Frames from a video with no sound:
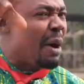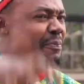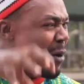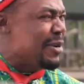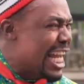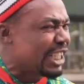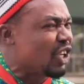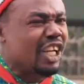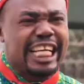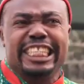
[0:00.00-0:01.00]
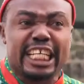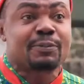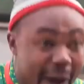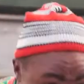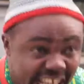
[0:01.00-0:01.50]
abomination in this
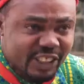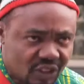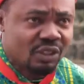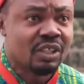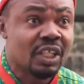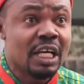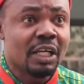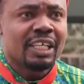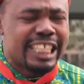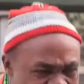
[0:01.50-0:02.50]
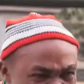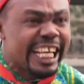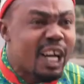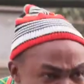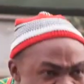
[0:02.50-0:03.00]
palace. Yes,
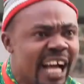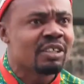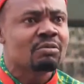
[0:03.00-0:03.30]
Igwe.